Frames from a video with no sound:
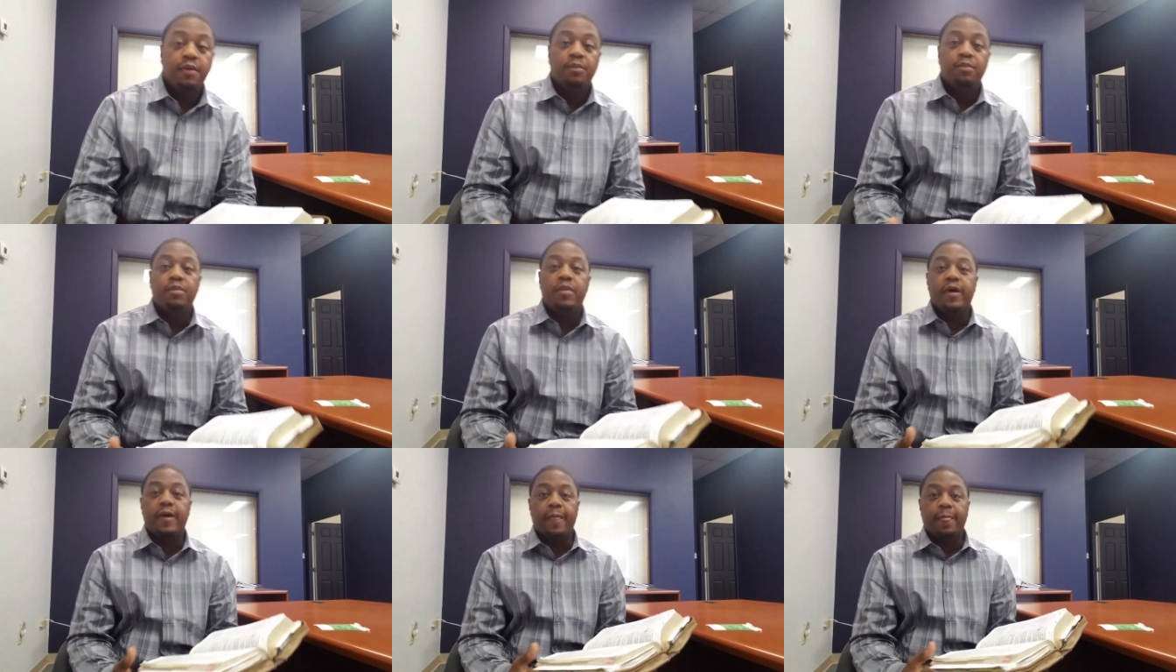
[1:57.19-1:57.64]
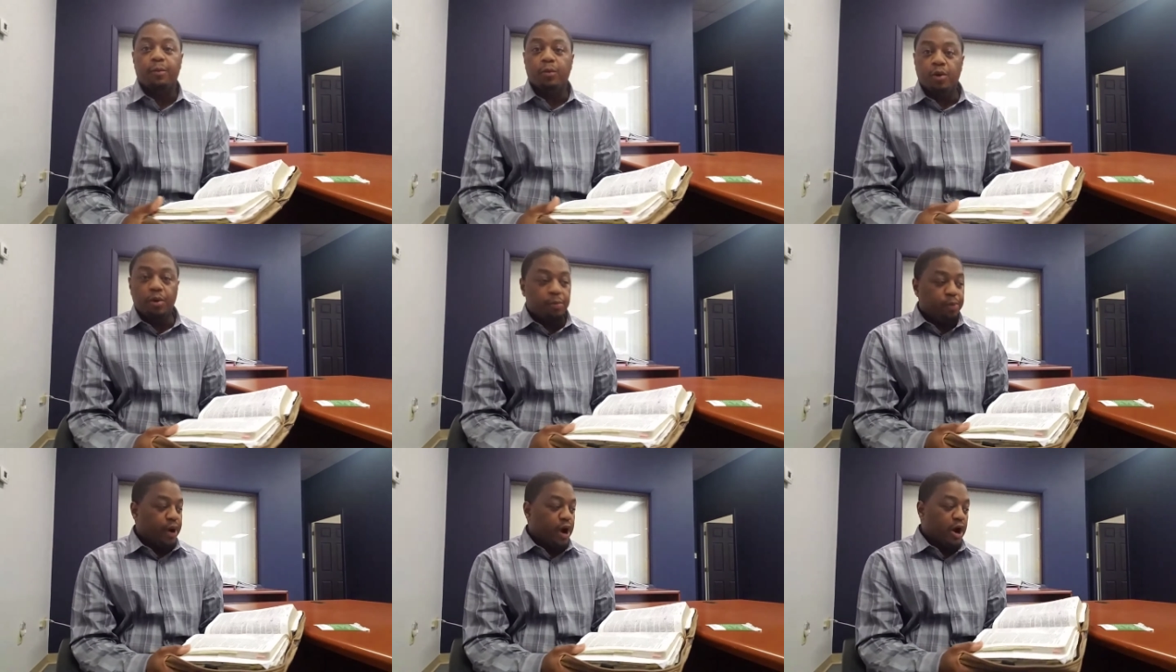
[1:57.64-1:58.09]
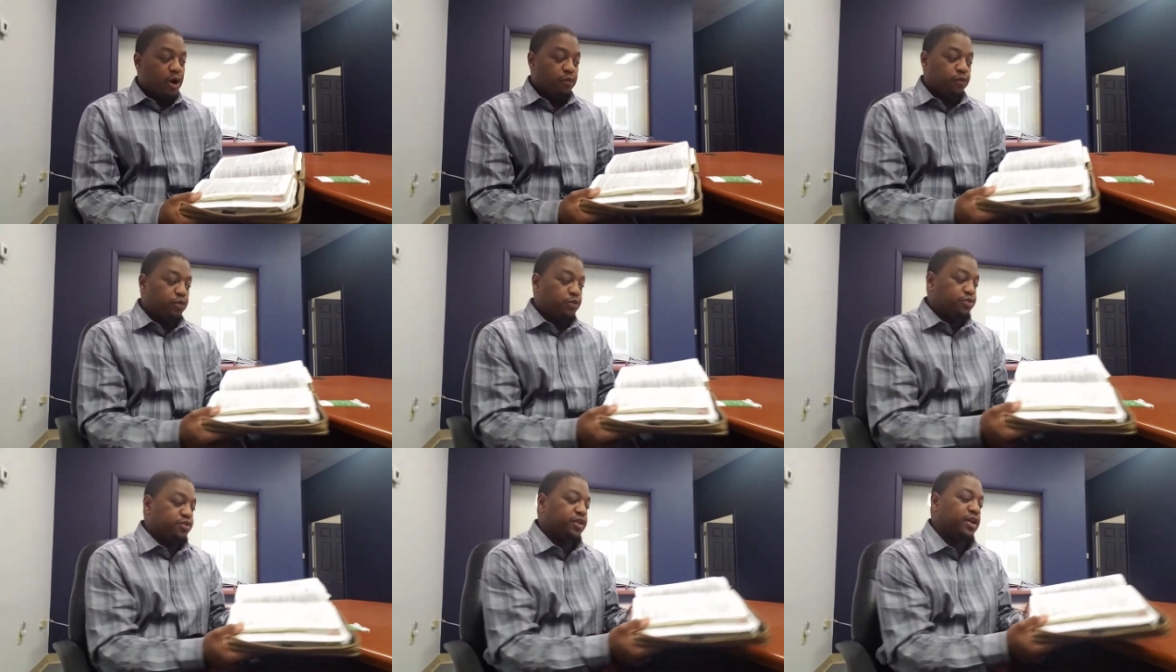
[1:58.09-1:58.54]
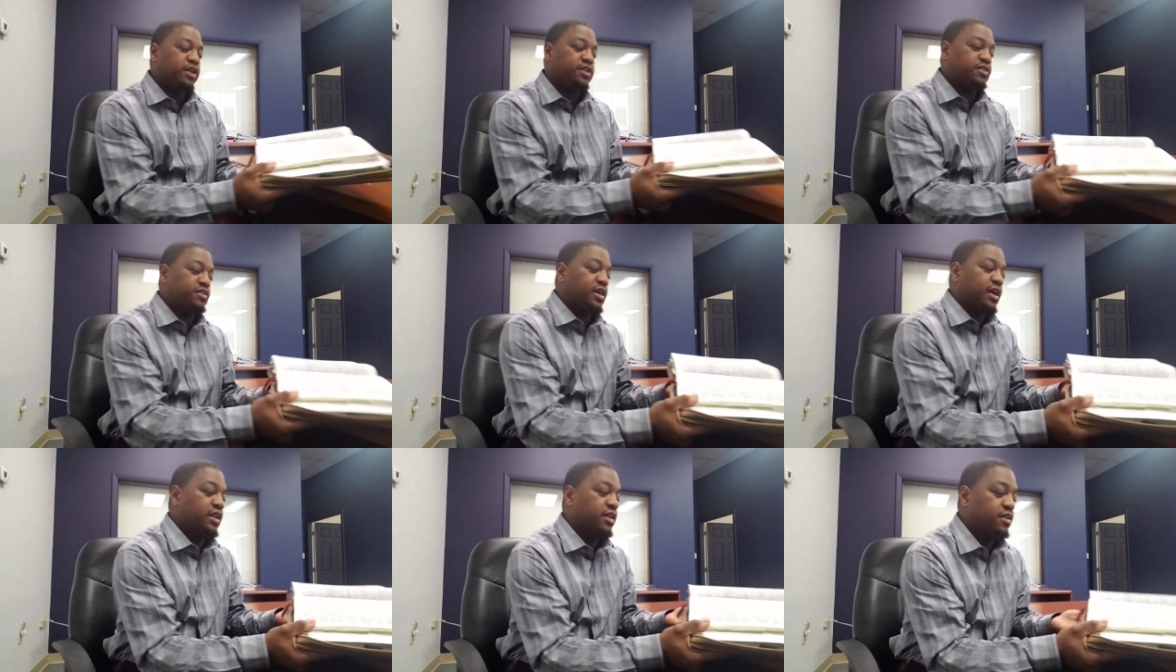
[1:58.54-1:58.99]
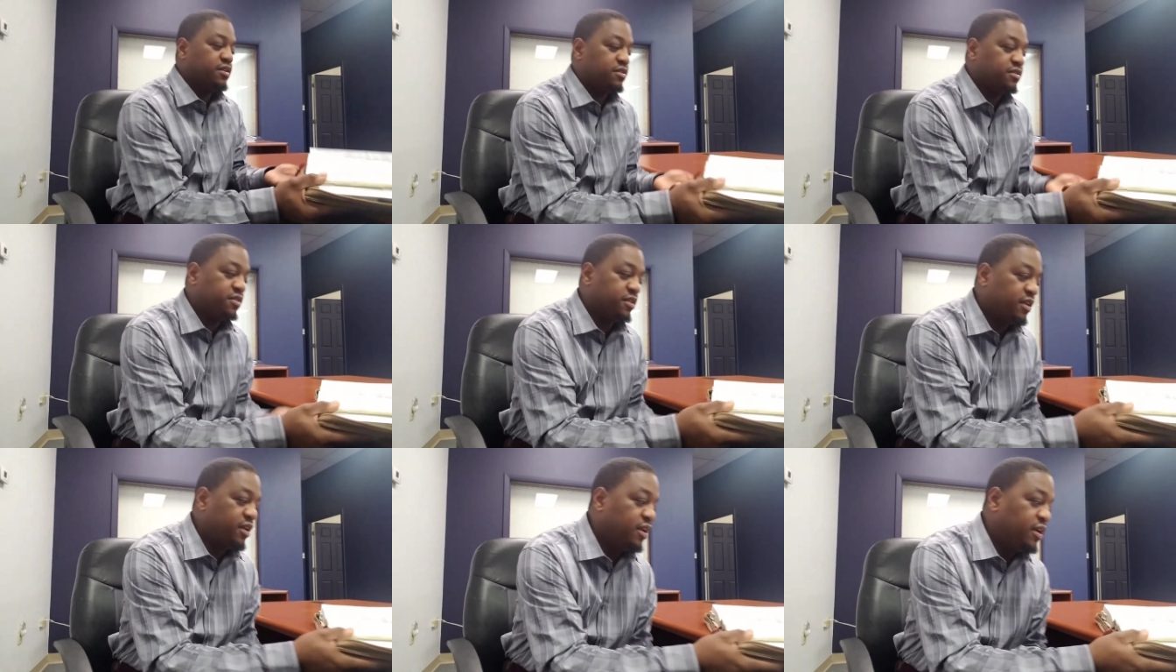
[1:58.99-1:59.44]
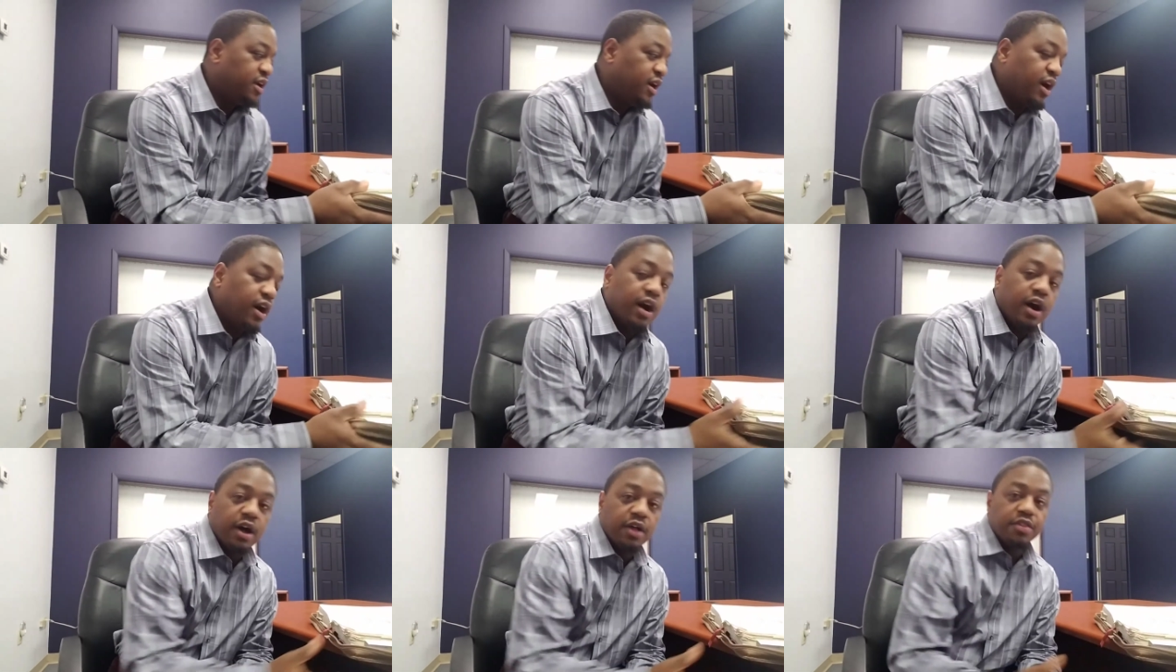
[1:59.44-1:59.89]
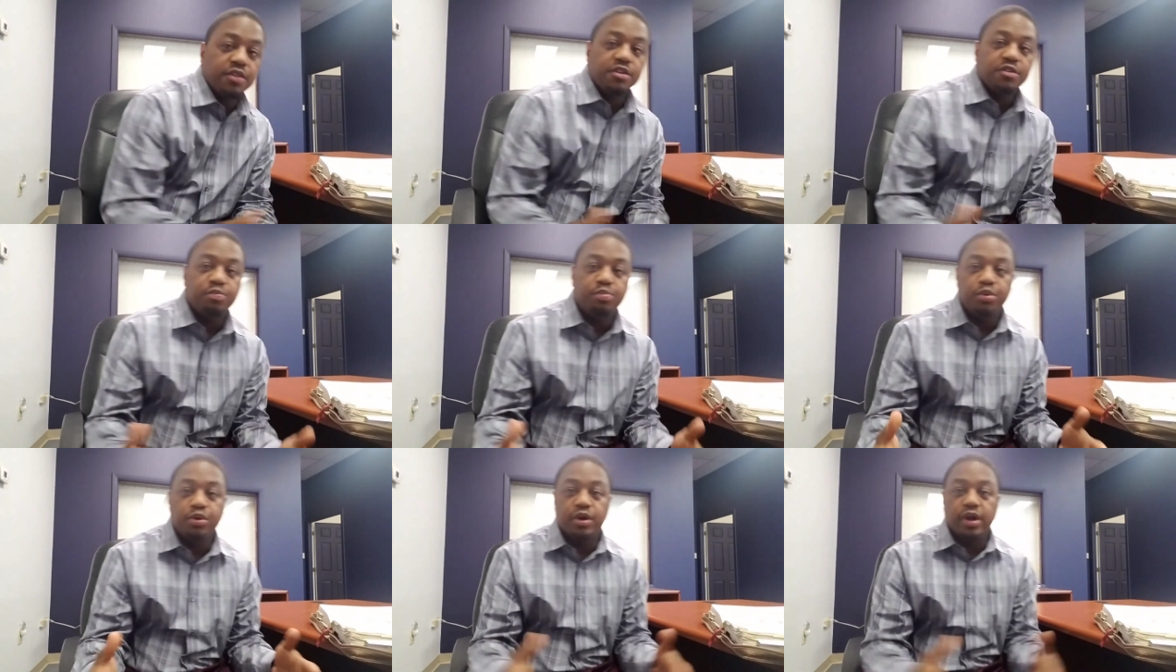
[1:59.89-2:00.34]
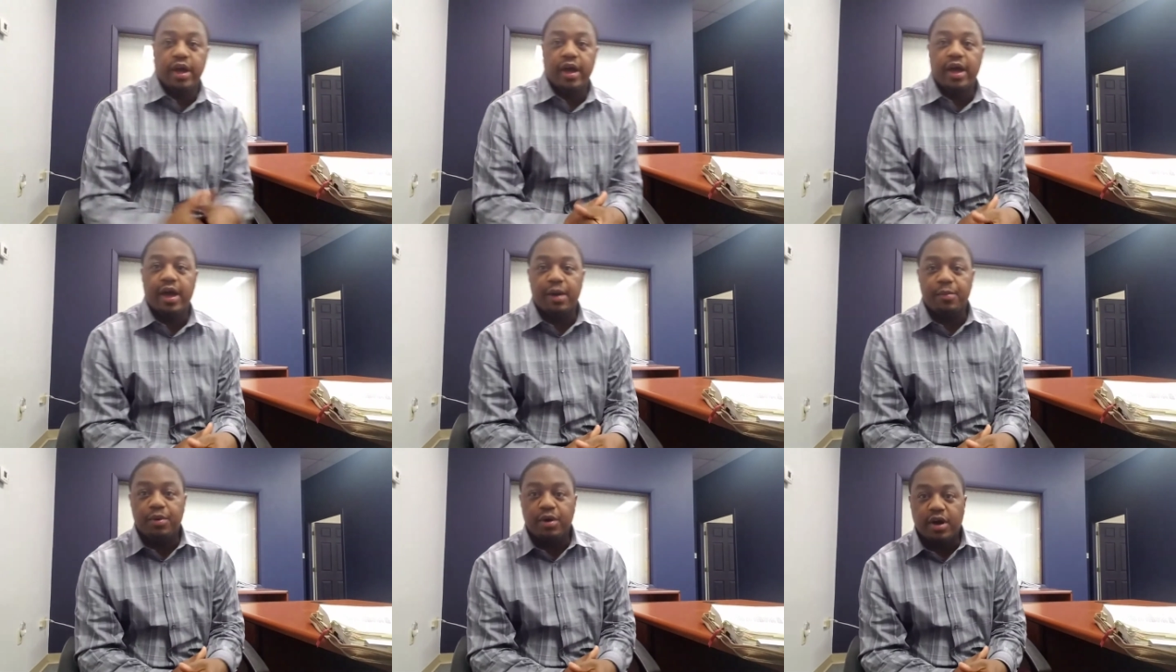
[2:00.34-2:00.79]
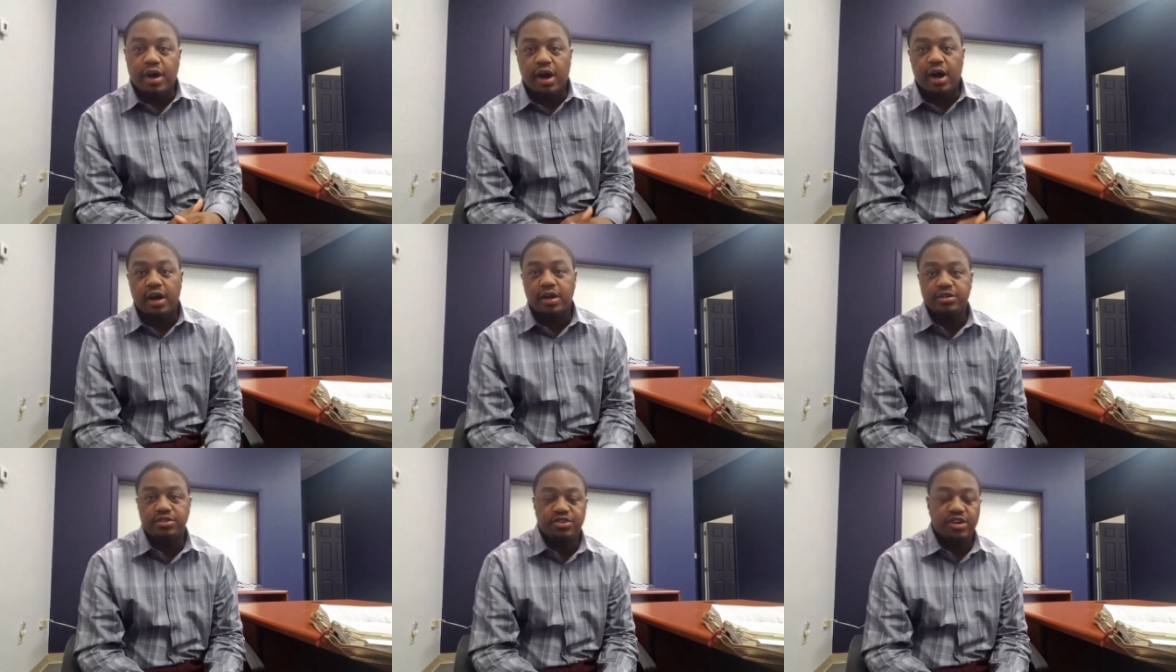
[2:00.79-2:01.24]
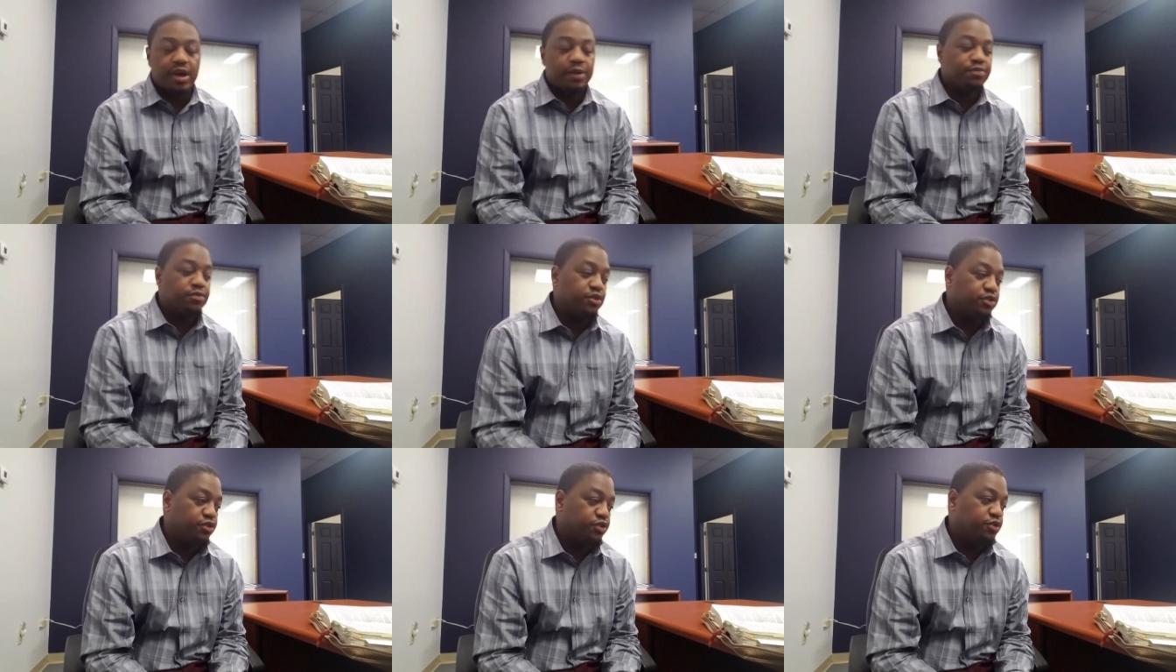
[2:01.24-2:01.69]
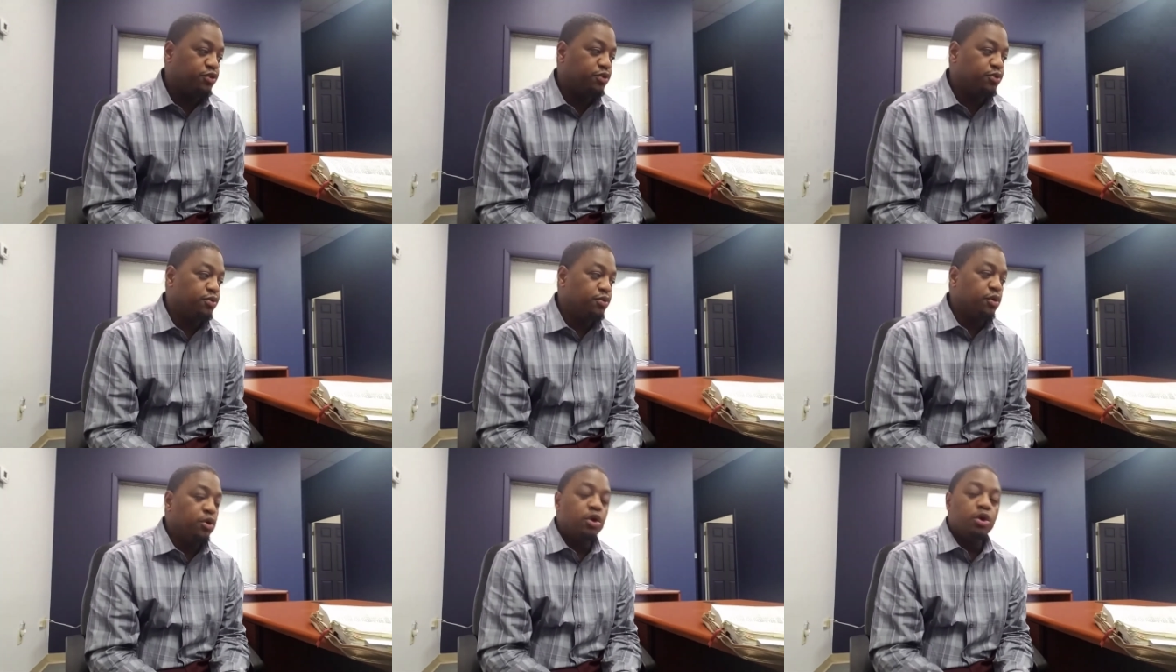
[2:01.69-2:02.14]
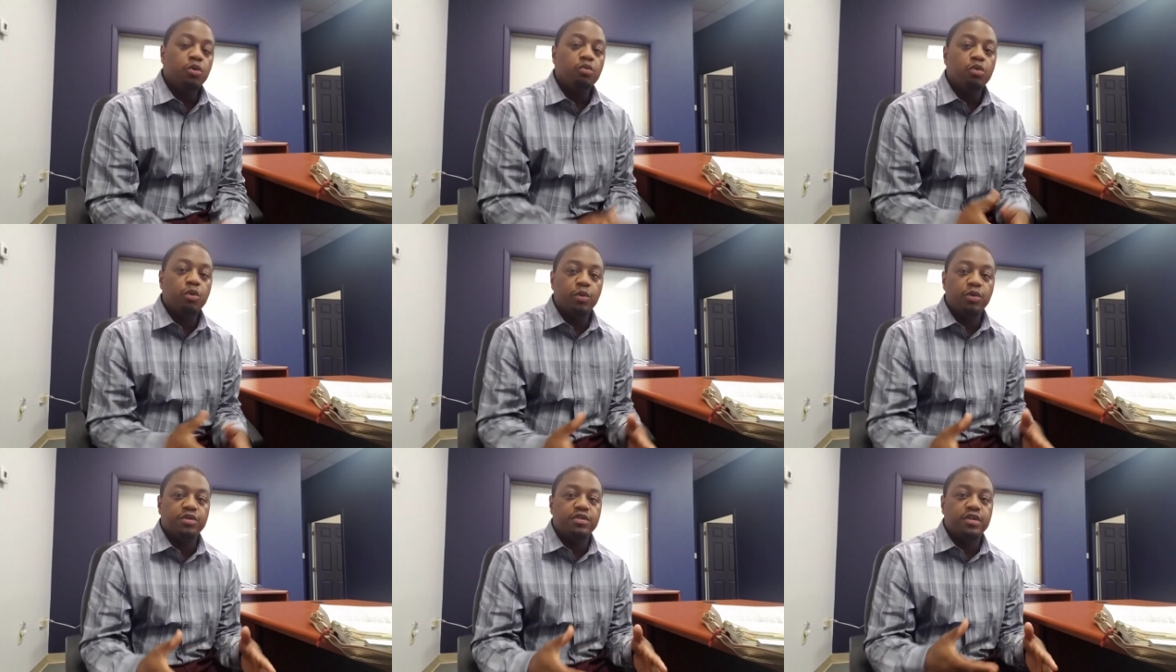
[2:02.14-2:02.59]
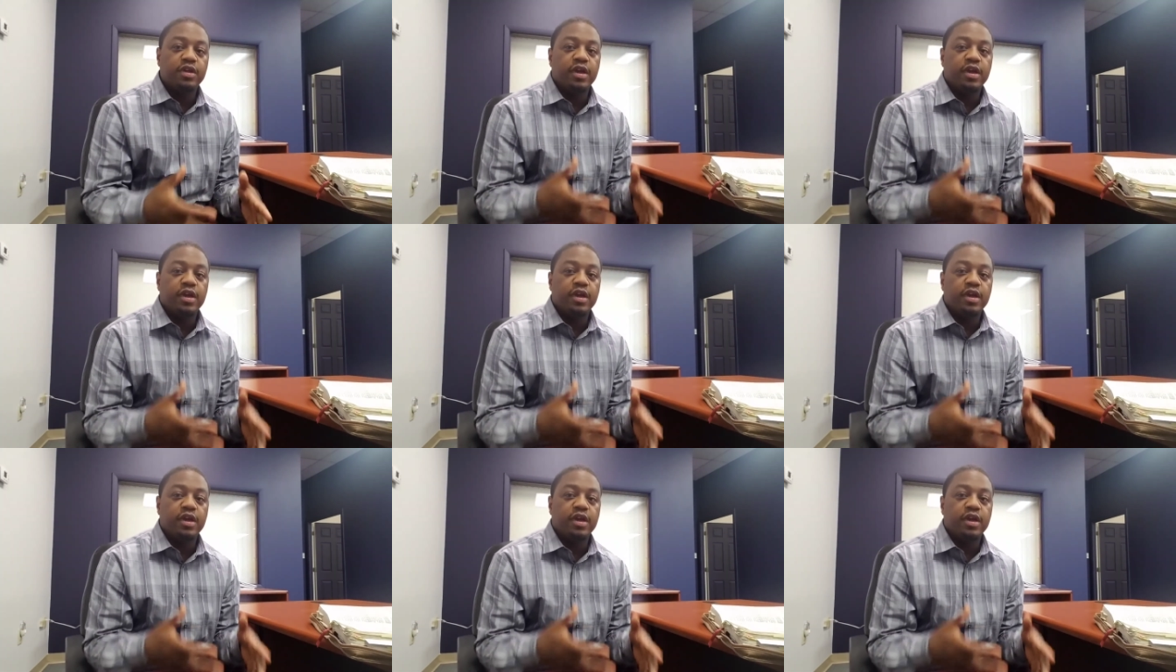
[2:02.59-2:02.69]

Man, what a powerful text that is uh, this book of Habakkuk, chapter 2, where we see